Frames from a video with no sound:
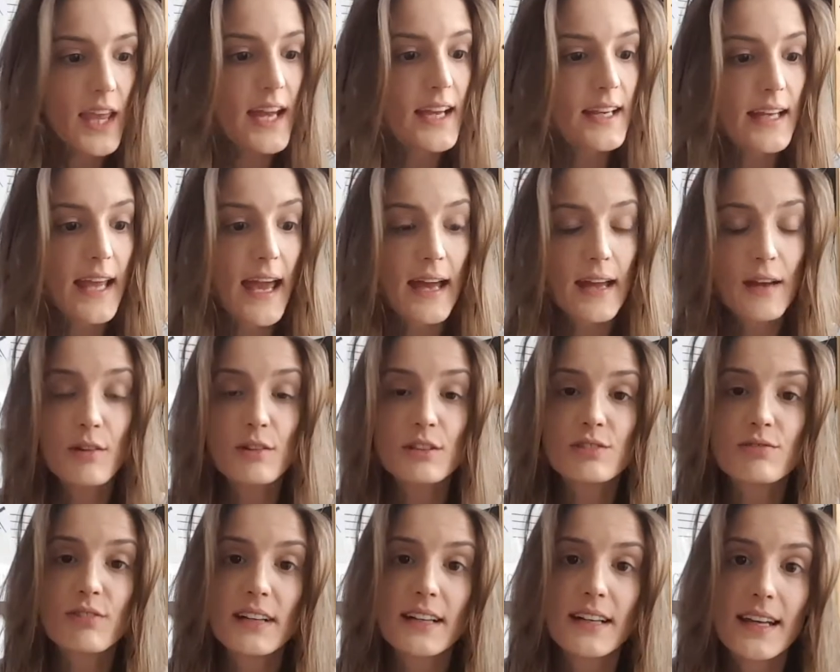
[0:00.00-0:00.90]
yeah, it
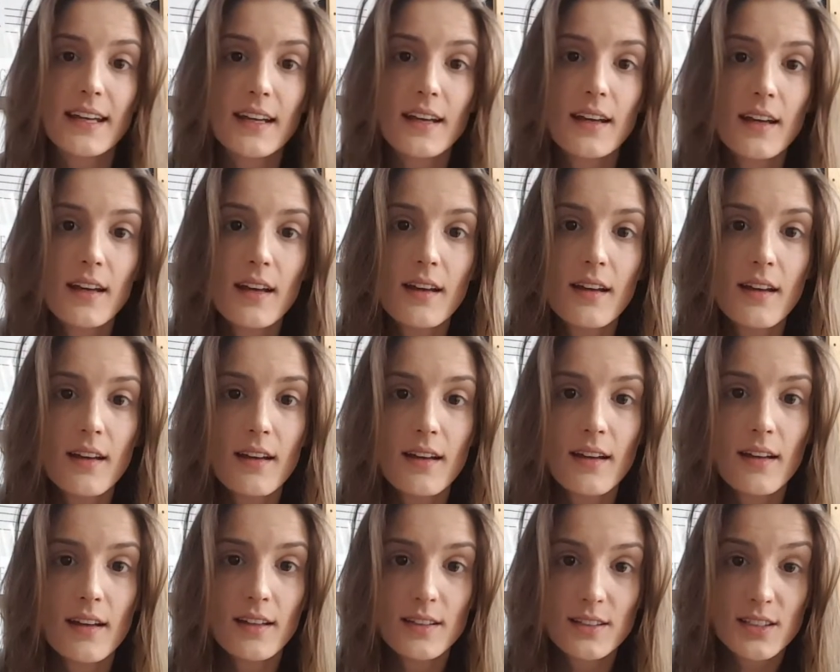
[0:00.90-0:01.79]
was really
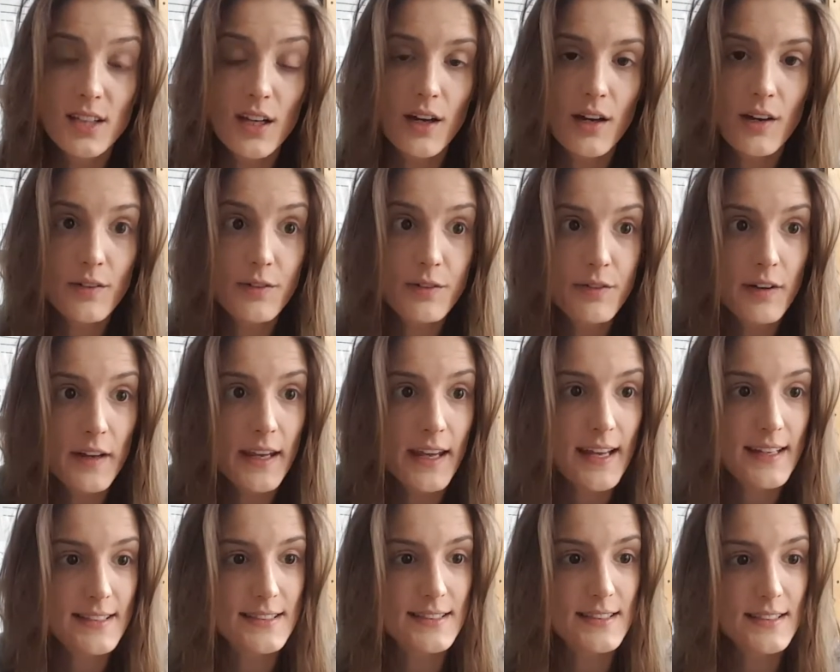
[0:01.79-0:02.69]
tough
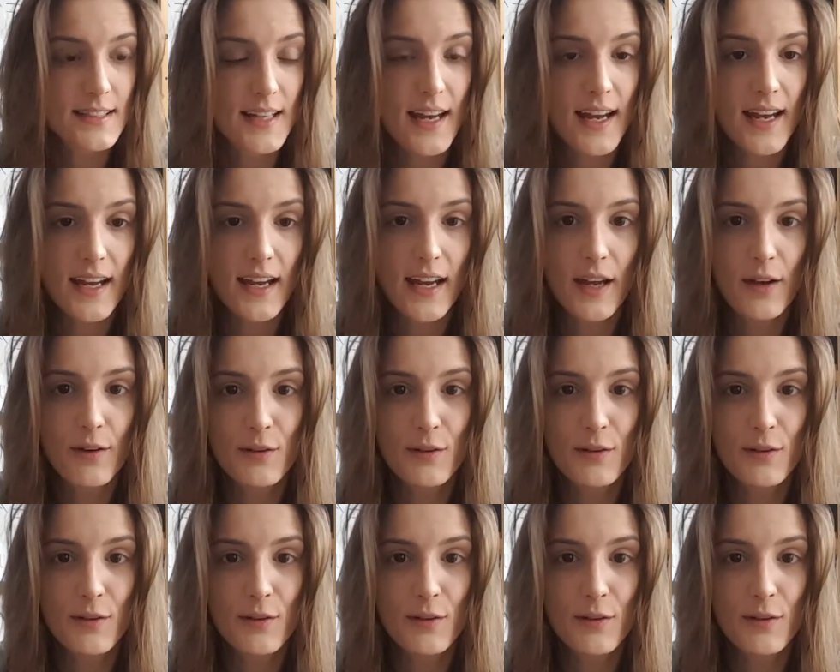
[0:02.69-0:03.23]
yesterday.